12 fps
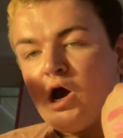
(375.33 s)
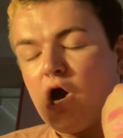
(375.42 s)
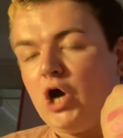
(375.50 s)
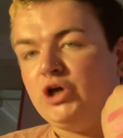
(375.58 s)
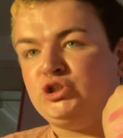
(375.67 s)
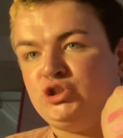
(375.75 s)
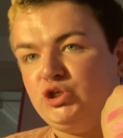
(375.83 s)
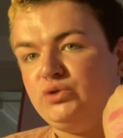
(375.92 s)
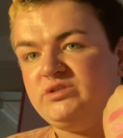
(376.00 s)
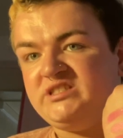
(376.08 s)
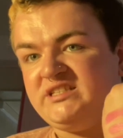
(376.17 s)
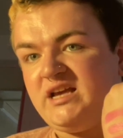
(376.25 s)
I
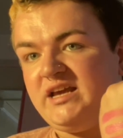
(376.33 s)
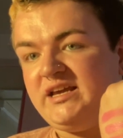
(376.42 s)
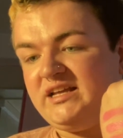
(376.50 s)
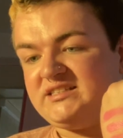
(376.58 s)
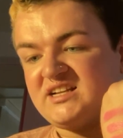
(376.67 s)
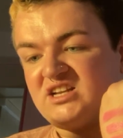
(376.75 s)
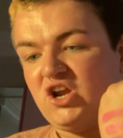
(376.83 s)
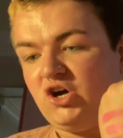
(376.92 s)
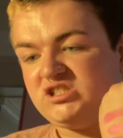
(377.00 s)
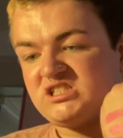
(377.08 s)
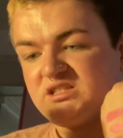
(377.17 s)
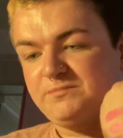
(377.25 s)
do see it's a
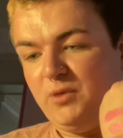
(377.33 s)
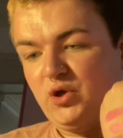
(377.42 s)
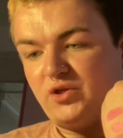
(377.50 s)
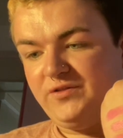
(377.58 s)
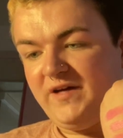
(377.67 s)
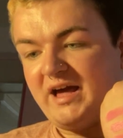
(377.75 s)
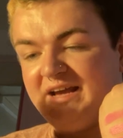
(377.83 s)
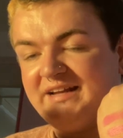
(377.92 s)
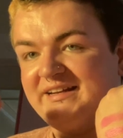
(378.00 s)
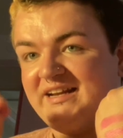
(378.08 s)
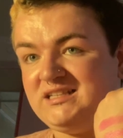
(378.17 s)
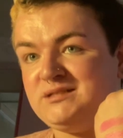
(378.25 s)
lot smoother
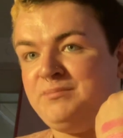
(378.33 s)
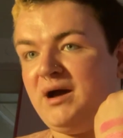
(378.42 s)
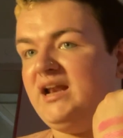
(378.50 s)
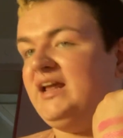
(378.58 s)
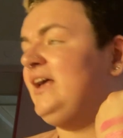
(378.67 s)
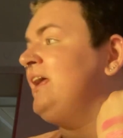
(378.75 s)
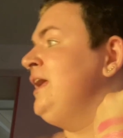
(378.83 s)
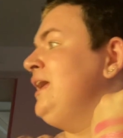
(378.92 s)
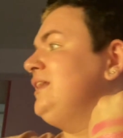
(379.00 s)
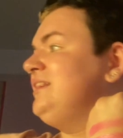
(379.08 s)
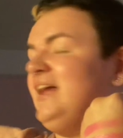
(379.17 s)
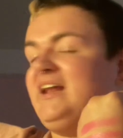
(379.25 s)
in this palette
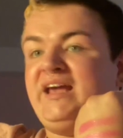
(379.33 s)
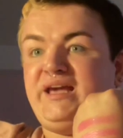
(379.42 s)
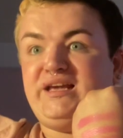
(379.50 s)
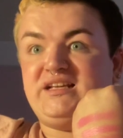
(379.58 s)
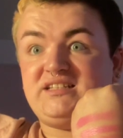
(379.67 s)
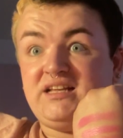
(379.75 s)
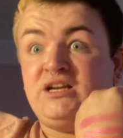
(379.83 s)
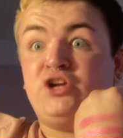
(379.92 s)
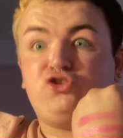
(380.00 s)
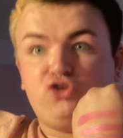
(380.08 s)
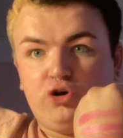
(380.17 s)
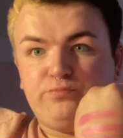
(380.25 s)
than it is in the
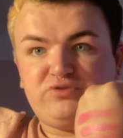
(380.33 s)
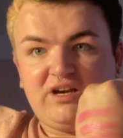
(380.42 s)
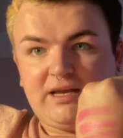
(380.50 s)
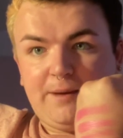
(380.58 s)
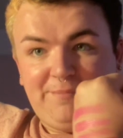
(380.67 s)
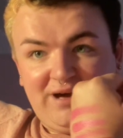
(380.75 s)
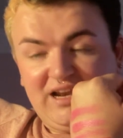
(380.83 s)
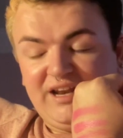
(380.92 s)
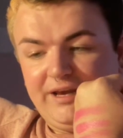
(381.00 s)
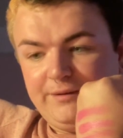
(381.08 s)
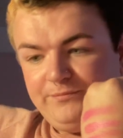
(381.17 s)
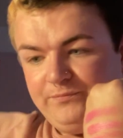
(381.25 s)
Jawbreaker
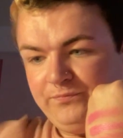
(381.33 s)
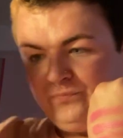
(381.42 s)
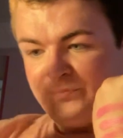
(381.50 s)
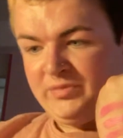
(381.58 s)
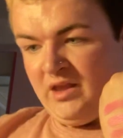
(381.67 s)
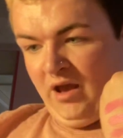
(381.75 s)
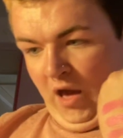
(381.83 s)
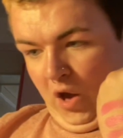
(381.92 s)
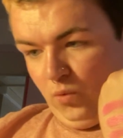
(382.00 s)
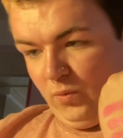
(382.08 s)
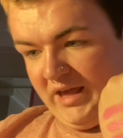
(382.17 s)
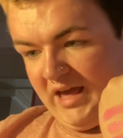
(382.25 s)
palette.
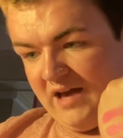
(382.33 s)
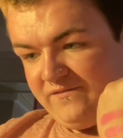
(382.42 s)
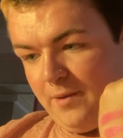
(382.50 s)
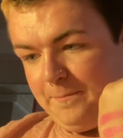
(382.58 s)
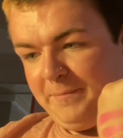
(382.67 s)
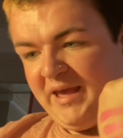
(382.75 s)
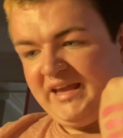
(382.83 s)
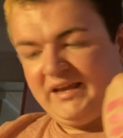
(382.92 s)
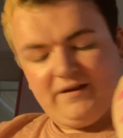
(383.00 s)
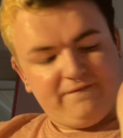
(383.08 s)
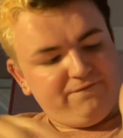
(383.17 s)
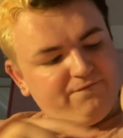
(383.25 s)
We have
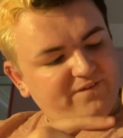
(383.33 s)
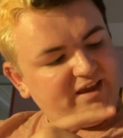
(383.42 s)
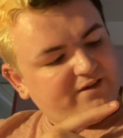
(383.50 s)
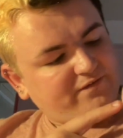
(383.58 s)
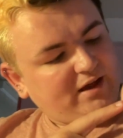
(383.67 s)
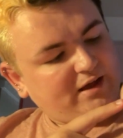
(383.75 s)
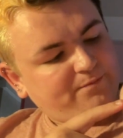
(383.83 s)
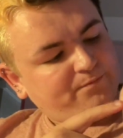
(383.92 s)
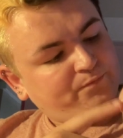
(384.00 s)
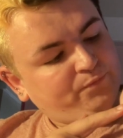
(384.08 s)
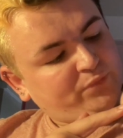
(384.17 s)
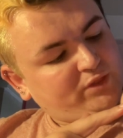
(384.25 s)
Pink Fever,
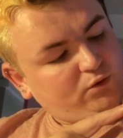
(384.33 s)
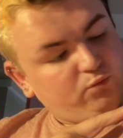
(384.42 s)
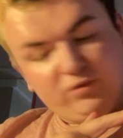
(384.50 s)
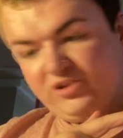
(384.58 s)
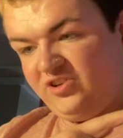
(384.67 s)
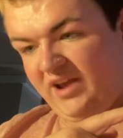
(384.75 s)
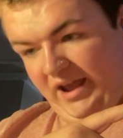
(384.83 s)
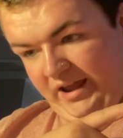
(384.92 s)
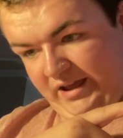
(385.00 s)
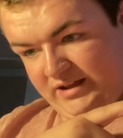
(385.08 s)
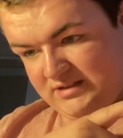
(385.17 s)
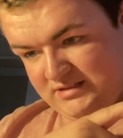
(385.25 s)
which
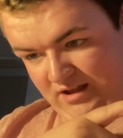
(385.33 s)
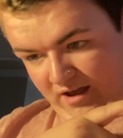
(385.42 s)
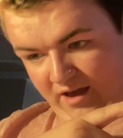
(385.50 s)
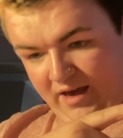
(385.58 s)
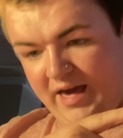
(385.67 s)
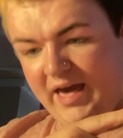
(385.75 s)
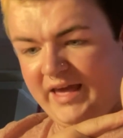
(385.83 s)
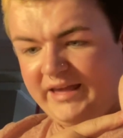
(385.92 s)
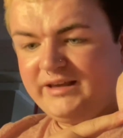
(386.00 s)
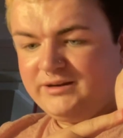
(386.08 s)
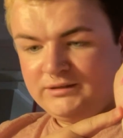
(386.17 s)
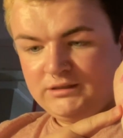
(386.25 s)
is
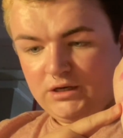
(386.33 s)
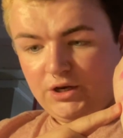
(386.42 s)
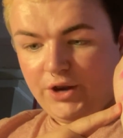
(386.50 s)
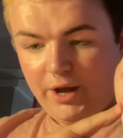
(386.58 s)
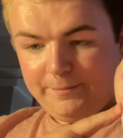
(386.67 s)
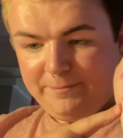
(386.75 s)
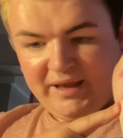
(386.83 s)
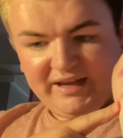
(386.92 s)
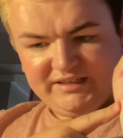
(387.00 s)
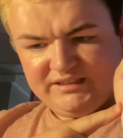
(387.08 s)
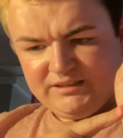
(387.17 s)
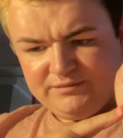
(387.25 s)
a light
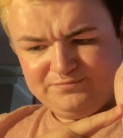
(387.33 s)
pink.